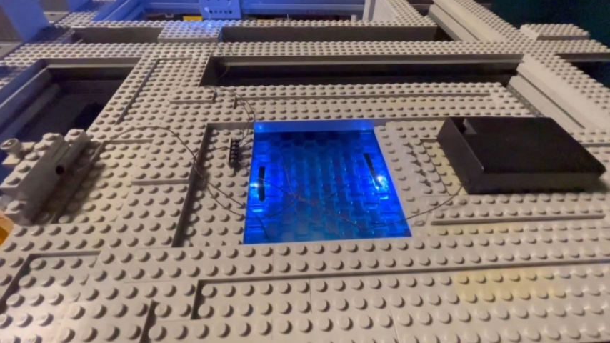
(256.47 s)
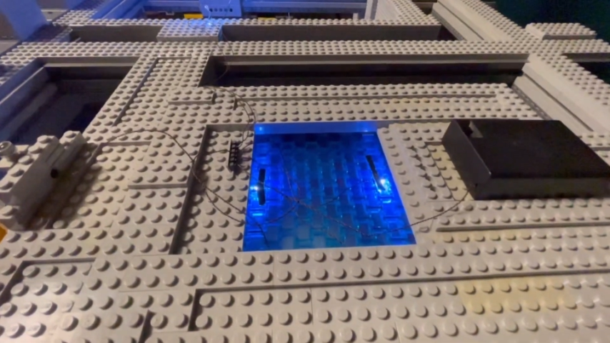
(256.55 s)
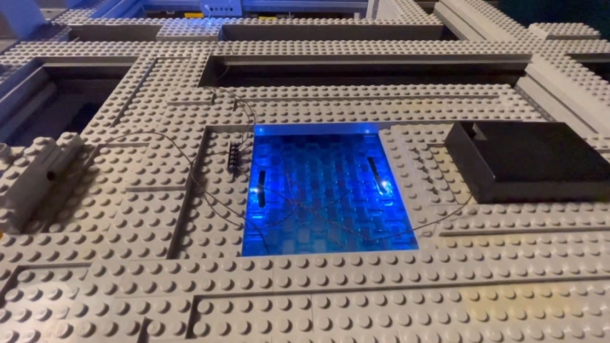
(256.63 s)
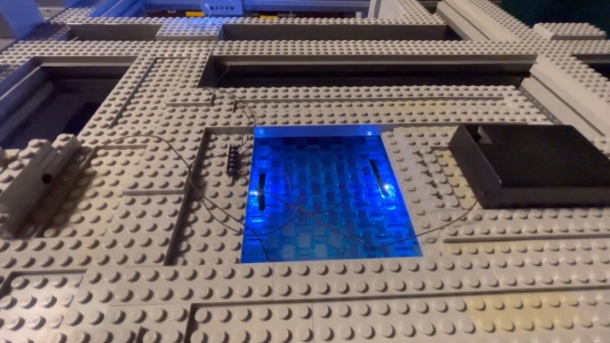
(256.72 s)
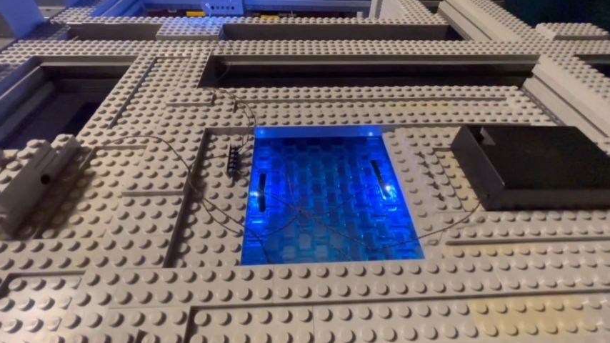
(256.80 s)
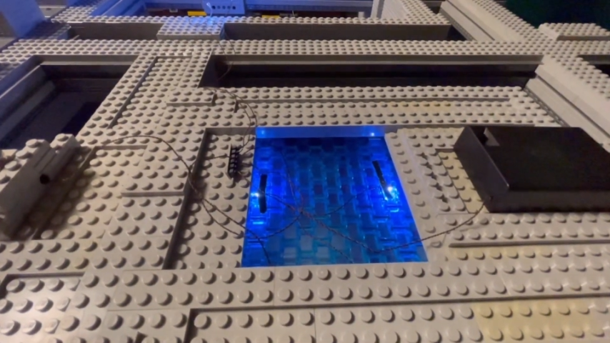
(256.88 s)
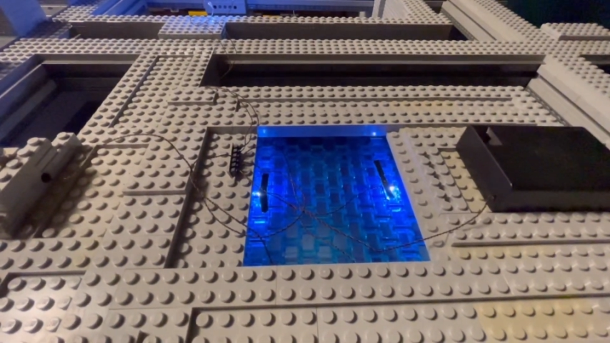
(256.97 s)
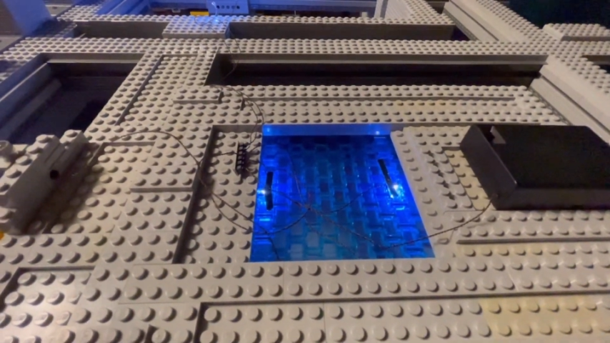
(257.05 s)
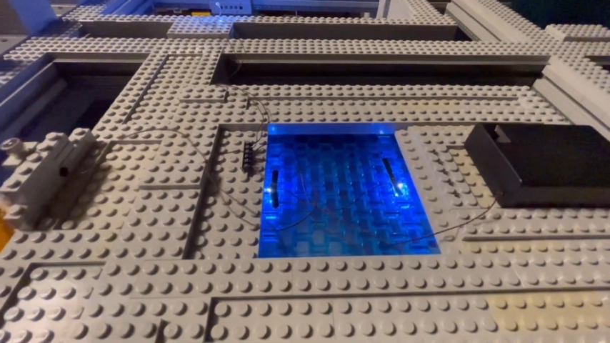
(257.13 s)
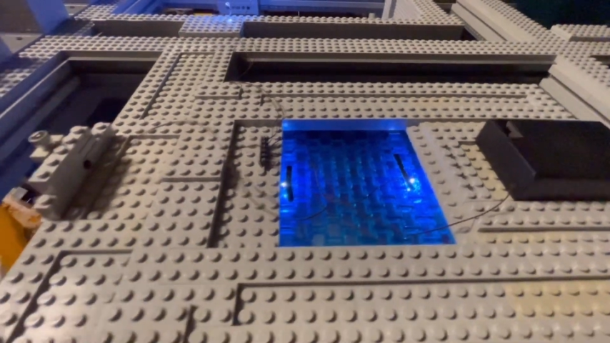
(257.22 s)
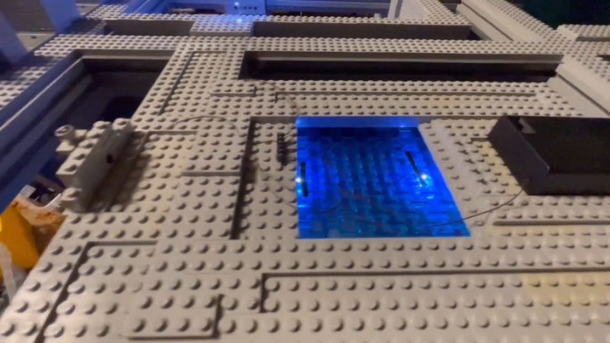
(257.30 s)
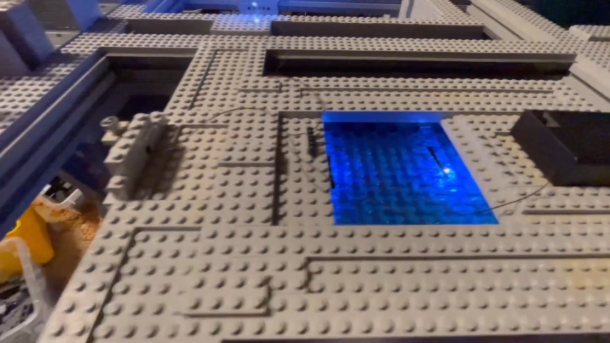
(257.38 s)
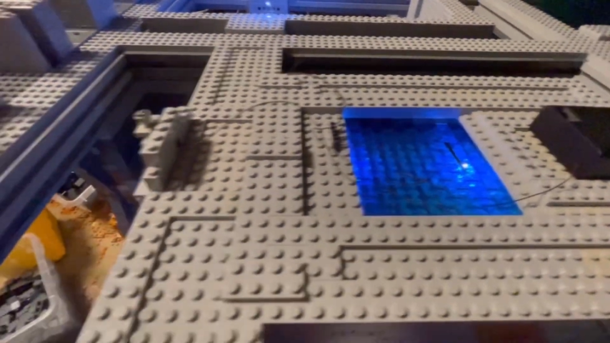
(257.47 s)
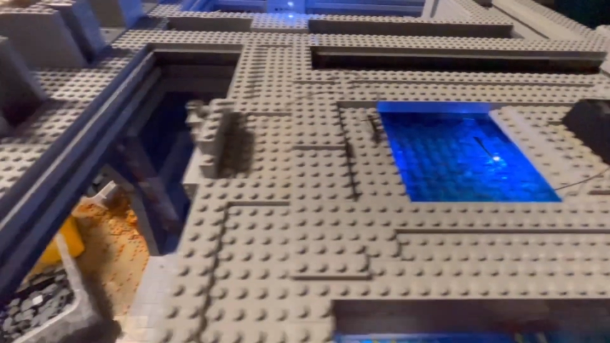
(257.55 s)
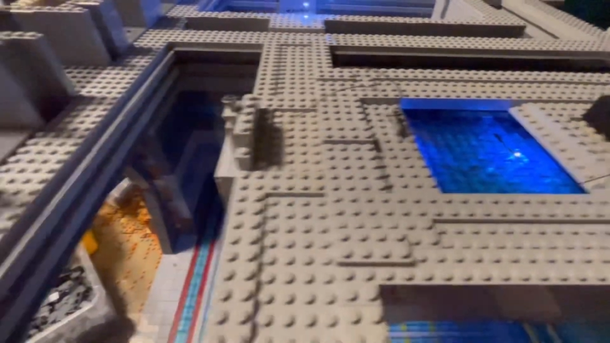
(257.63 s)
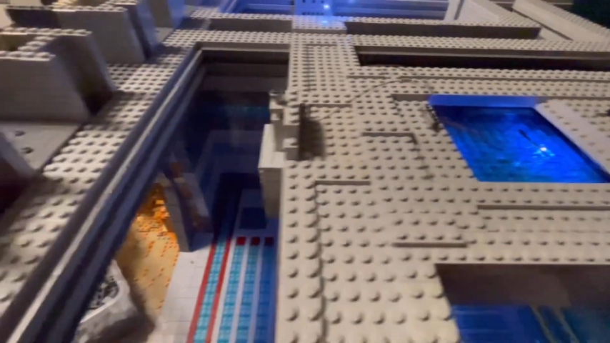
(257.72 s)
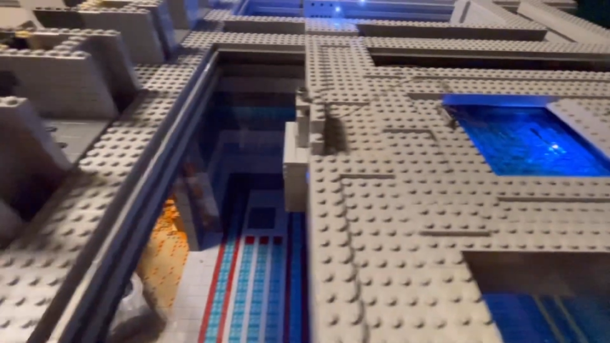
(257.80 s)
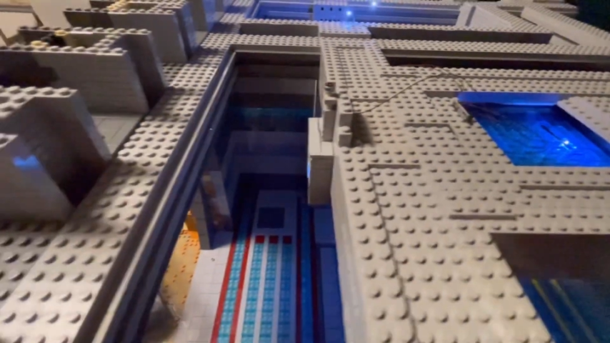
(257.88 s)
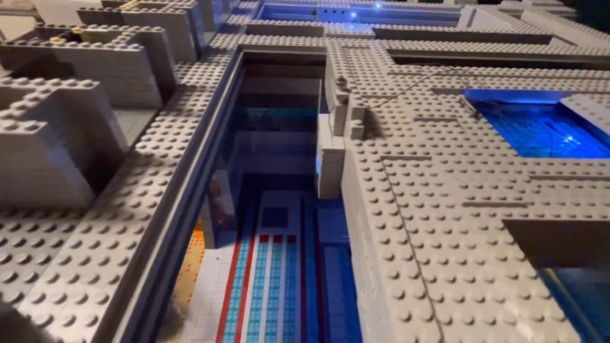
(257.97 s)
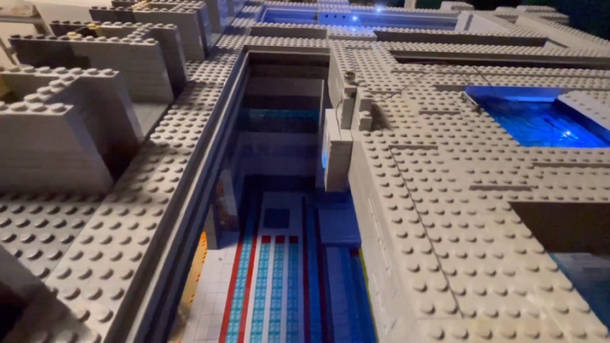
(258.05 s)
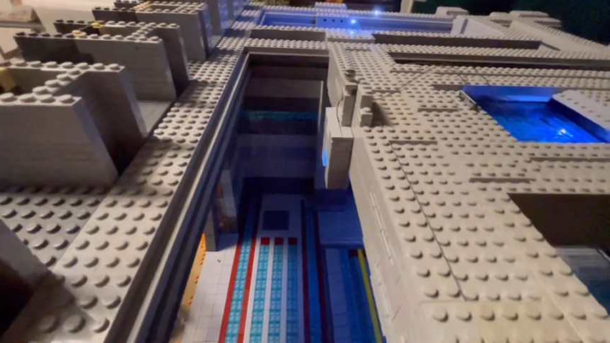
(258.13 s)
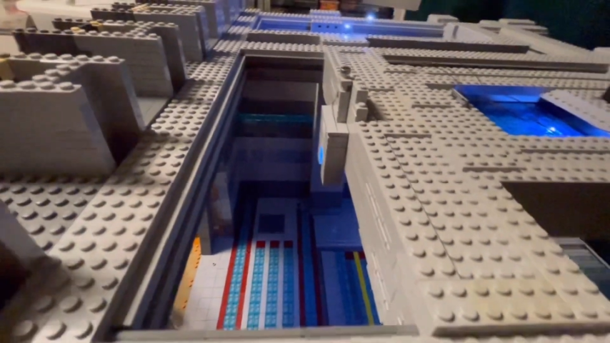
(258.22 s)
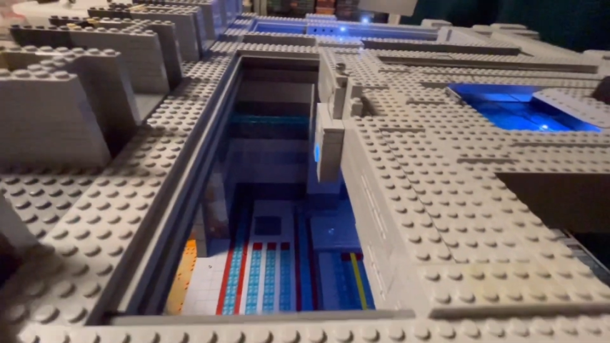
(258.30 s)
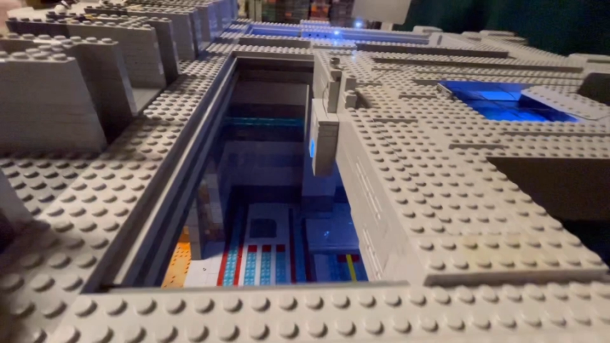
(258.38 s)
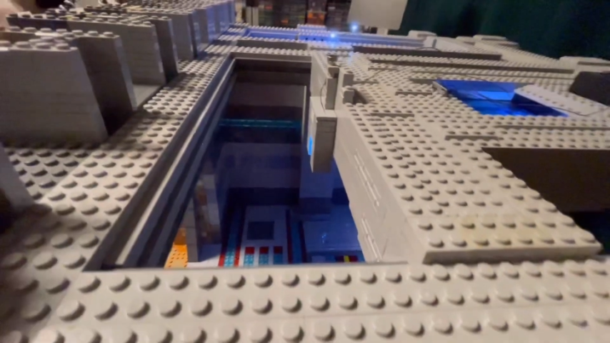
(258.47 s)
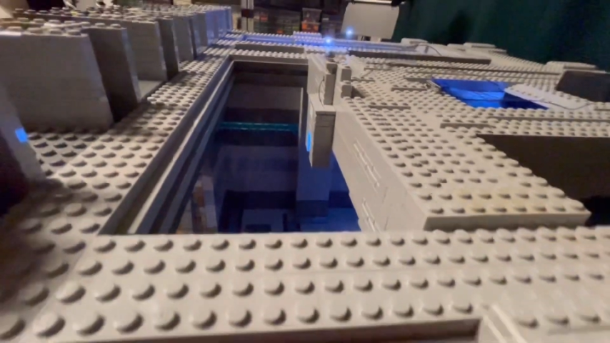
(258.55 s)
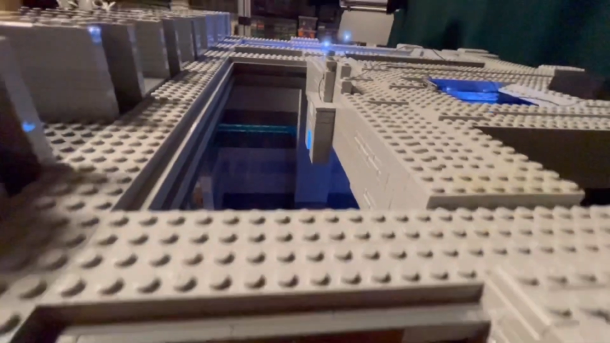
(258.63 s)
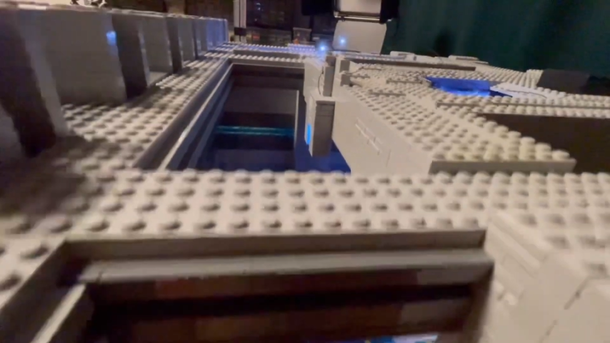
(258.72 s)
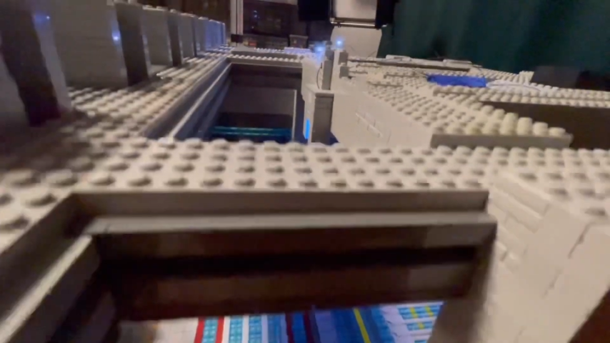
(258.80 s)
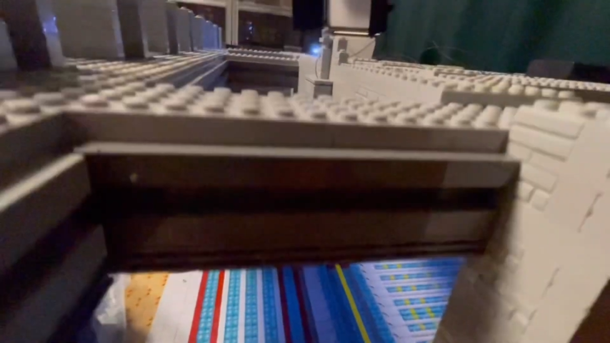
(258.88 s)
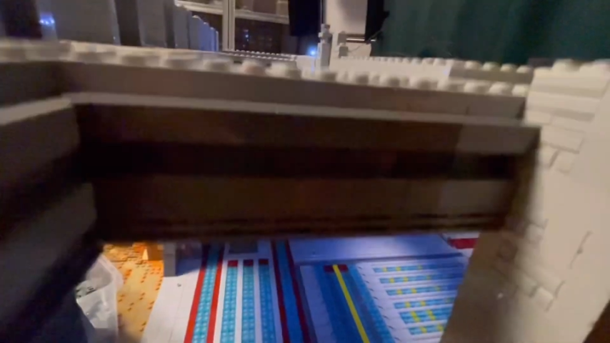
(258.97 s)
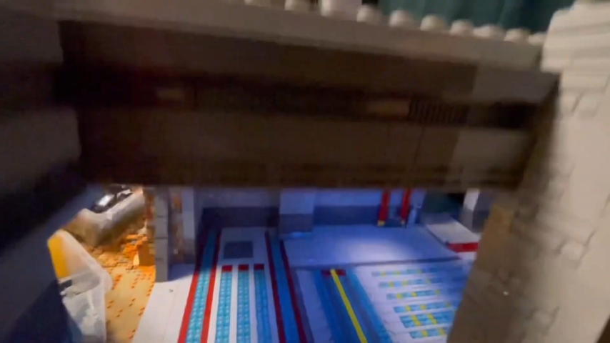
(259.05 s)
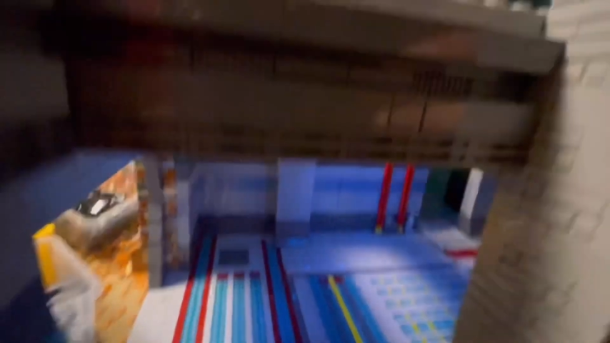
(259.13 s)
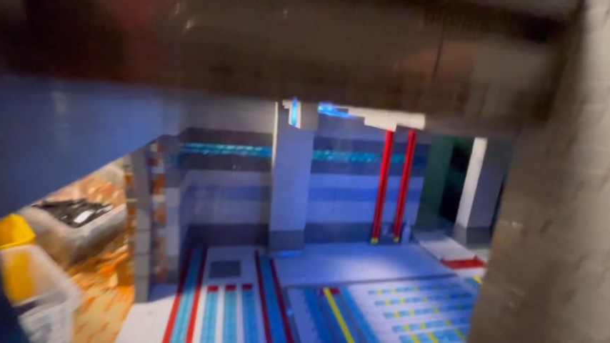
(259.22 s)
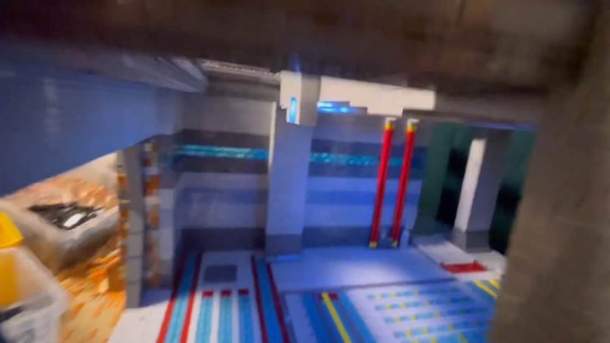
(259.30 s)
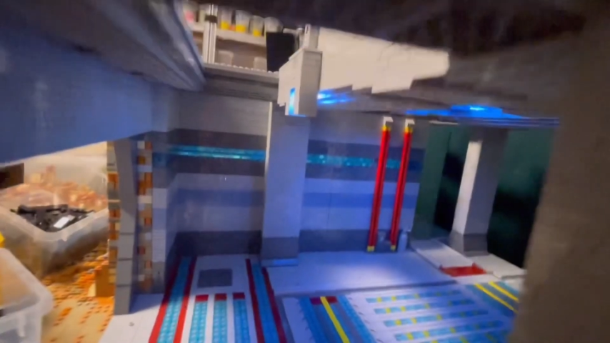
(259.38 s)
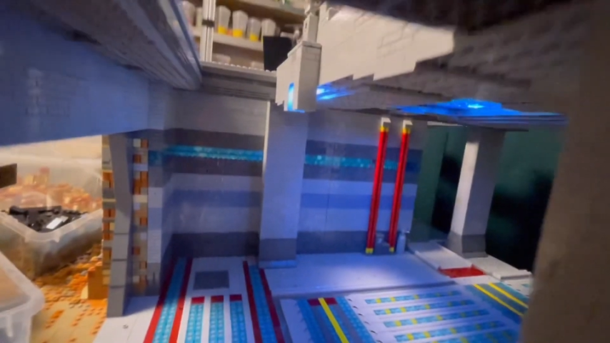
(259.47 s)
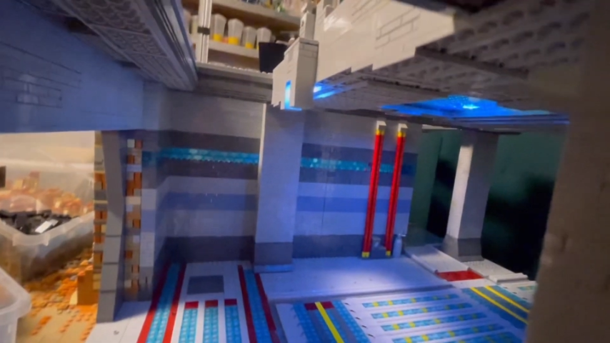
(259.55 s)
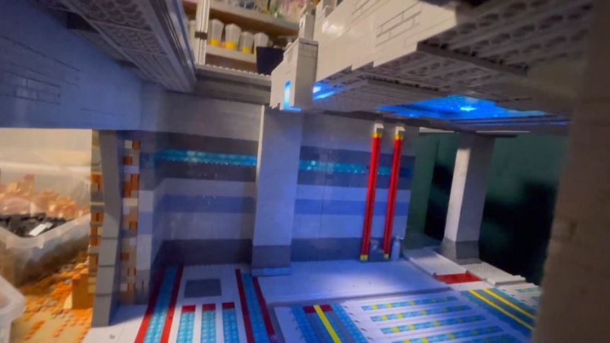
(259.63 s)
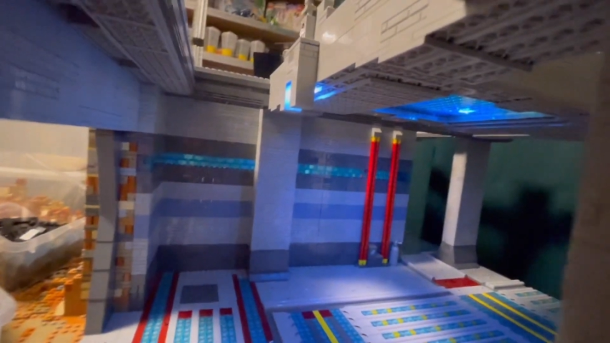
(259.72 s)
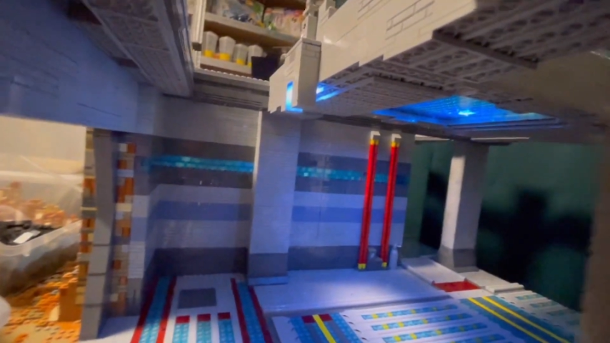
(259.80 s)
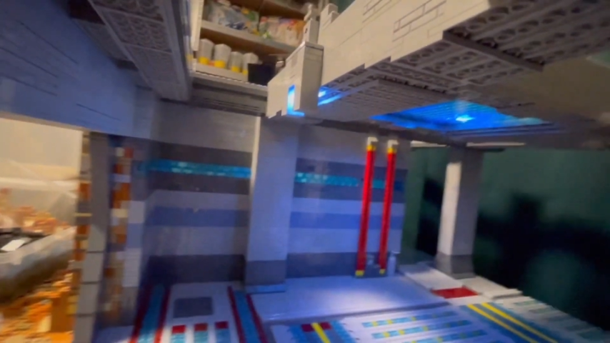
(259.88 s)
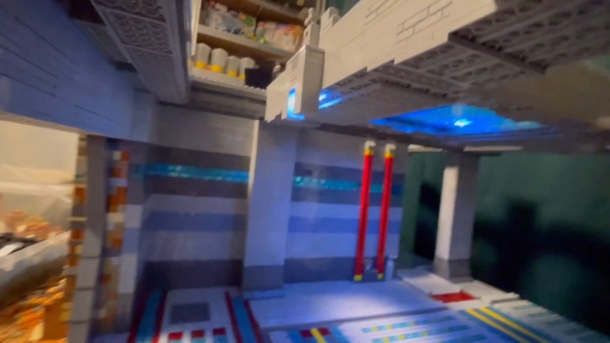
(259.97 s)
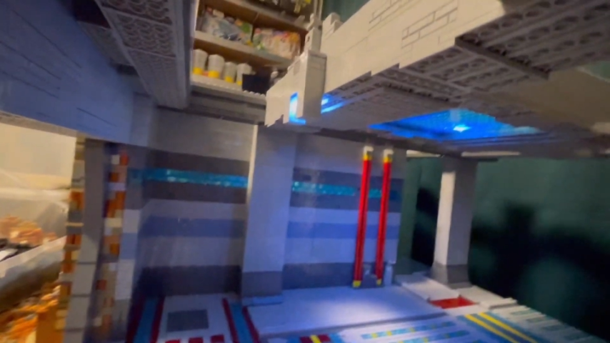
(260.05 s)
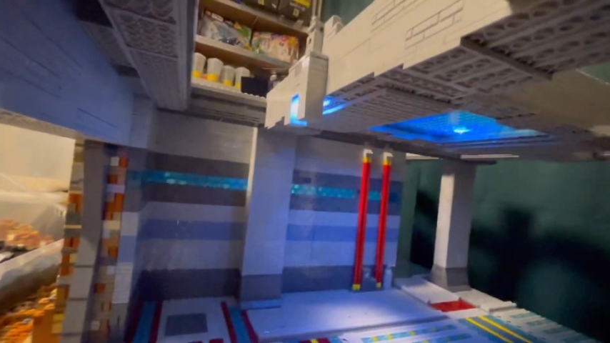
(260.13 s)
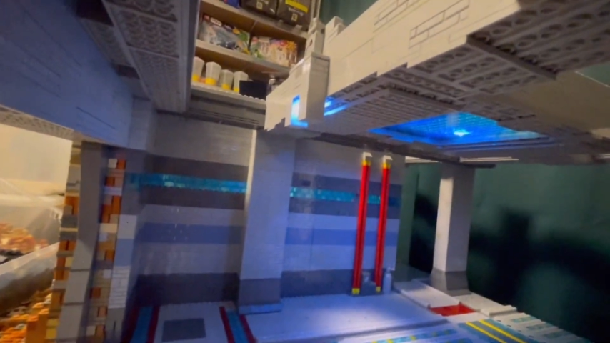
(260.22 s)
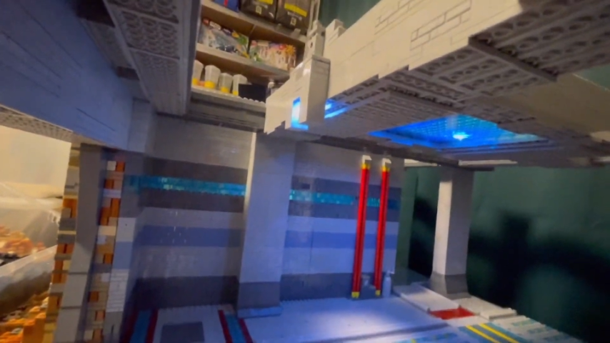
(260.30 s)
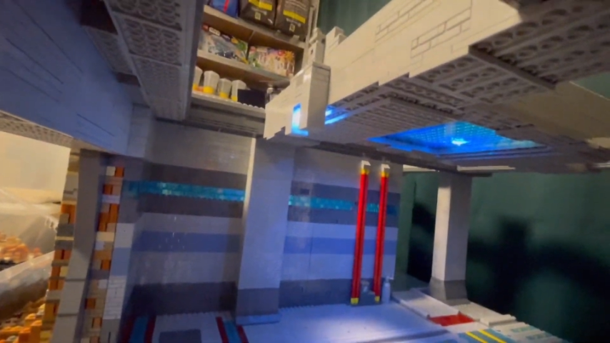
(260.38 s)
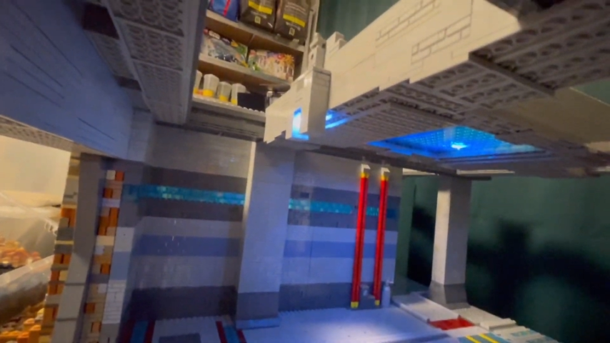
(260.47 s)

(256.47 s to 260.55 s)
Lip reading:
No face is visible, so there are no lips to read.